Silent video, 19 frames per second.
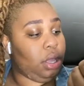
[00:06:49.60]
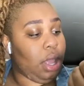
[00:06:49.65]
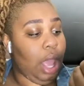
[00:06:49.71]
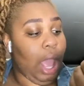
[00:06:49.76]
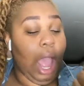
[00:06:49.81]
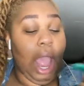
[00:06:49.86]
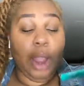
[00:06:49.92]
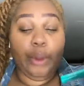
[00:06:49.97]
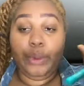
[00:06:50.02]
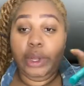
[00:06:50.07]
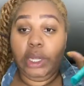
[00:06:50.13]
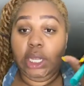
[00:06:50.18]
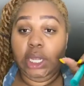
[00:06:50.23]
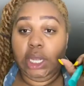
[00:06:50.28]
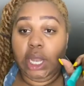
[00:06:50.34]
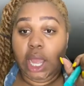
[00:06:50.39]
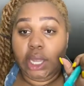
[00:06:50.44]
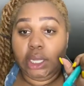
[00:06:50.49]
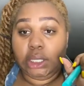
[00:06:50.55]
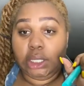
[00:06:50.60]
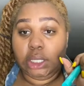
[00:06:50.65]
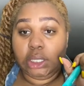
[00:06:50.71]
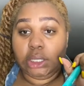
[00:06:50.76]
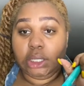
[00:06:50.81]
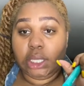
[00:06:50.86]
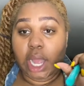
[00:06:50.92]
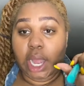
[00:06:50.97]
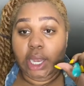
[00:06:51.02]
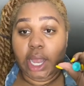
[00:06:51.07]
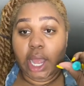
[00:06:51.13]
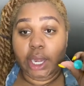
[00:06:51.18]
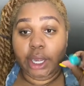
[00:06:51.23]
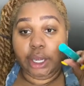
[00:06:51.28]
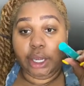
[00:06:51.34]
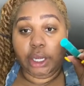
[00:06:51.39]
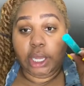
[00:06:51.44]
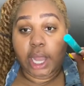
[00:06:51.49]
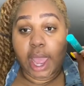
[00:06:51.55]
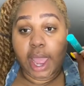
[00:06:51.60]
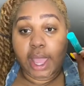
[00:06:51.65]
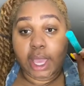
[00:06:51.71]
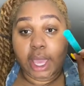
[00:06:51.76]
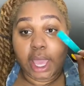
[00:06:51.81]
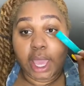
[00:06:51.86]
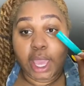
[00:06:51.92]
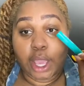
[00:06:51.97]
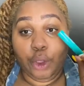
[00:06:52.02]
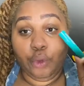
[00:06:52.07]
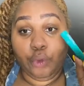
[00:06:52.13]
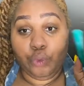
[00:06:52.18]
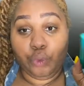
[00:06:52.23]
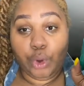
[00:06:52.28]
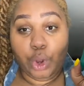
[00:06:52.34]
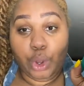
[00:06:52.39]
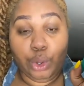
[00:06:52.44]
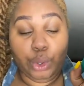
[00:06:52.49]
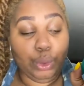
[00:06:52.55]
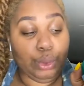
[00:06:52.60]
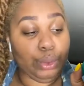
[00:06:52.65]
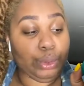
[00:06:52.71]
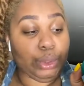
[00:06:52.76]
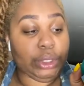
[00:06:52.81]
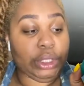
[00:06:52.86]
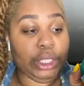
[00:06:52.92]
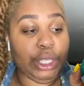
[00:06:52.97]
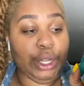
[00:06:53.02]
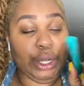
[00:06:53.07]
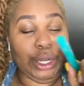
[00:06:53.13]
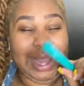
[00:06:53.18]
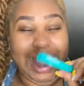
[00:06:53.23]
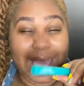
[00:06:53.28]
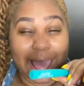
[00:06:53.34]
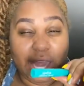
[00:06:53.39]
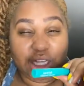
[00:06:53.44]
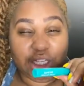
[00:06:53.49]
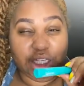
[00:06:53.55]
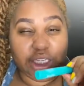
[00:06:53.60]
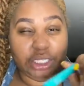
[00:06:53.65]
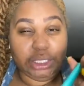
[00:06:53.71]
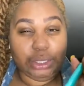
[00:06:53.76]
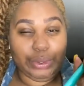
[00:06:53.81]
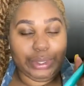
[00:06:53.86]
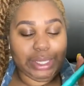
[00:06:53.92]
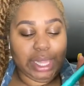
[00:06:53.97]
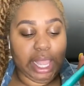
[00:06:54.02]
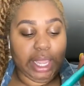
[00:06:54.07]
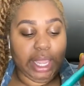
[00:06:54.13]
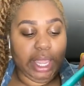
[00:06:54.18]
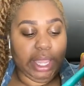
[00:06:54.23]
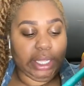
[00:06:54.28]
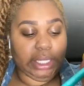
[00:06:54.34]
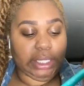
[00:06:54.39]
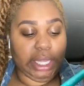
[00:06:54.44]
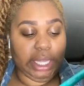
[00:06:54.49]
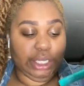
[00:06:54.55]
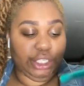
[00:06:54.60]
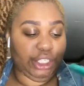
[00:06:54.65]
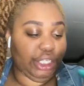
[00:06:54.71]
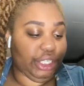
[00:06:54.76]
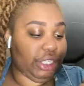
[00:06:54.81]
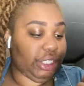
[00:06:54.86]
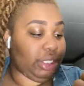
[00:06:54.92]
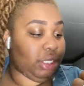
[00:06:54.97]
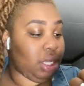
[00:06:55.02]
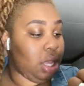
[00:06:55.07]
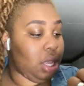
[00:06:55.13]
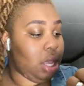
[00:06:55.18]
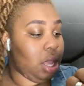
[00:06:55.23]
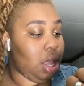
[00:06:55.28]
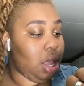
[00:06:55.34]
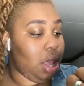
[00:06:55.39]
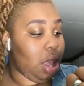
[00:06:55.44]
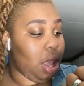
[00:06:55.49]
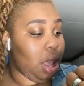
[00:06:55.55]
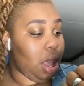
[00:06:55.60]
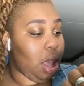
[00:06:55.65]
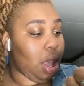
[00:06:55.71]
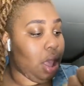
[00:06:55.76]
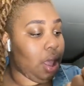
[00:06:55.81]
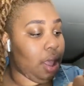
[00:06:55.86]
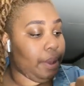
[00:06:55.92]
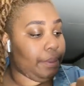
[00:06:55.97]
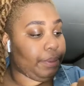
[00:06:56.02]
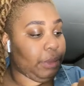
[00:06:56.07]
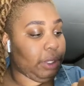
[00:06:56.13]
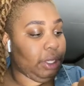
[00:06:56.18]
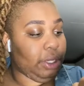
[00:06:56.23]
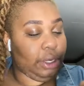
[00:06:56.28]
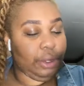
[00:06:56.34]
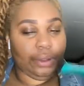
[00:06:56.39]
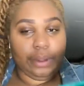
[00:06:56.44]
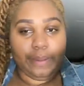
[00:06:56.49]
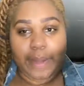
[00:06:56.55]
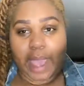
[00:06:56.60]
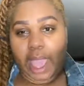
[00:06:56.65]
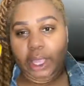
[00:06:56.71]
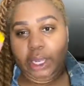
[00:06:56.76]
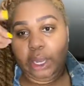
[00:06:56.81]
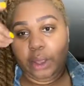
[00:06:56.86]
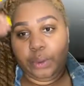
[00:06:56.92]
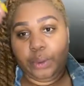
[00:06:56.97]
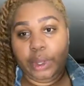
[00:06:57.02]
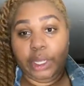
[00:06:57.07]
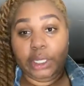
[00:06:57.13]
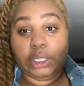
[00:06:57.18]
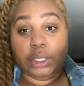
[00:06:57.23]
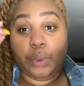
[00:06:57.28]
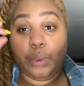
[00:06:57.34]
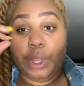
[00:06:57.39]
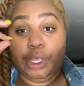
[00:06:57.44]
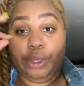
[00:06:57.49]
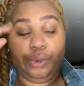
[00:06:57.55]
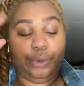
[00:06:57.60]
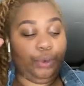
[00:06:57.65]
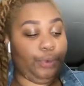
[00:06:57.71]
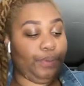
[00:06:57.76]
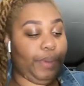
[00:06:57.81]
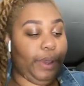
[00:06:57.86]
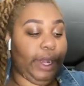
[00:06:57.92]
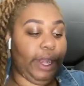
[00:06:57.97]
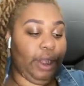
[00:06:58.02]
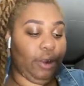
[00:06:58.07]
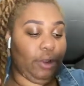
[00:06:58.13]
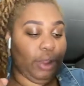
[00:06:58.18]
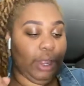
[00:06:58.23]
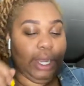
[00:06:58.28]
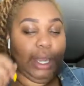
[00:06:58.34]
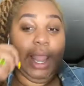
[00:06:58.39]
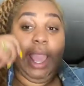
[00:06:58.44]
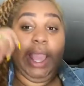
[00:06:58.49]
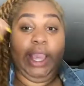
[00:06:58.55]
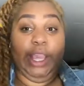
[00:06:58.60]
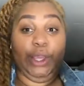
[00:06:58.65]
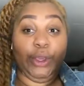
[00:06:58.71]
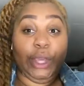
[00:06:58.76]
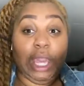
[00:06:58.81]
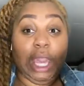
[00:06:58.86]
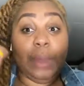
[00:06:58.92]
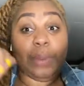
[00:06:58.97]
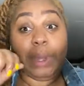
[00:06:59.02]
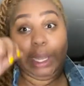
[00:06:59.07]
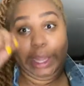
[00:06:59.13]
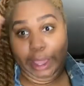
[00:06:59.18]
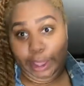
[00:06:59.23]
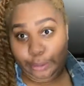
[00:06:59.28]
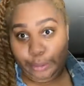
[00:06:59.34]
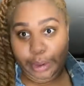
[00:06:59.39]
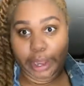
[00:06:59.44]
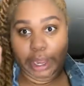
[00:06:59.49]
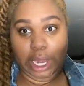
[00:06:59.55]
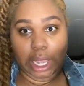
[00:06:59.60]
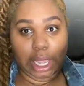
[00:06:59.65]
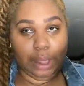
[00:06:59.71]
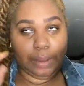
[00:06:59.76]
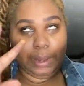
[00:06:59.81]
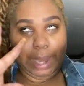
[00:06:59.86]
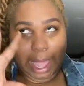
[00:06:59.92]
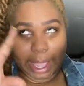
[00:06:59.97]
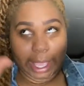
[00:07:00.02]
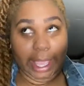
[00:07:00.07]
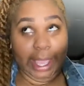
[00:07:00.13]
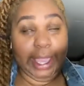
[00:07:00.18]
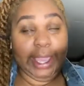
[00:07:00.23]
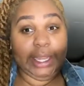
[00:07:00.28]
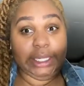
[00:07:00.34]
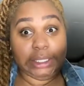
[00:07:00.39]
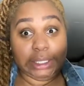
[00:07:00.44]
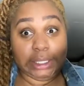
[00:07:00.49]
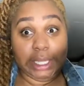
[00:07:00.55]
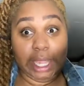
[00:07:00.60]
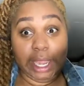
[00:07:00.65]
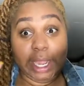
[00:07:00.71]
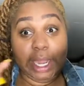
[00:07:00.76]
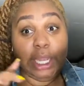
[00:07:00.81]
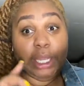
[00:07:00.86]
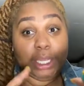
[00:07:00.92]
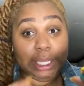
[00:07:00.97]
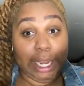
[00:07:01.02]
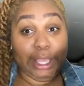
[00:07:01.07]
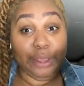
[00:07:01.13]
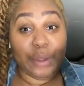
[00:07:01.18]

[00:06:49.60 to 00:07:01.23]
I really like this eyeliner. Like, it grows your lashes, so it's like an extension. You know, the magnet one, so when you put it on, like, and you keep layering it up, like, it gets thick. It looks like you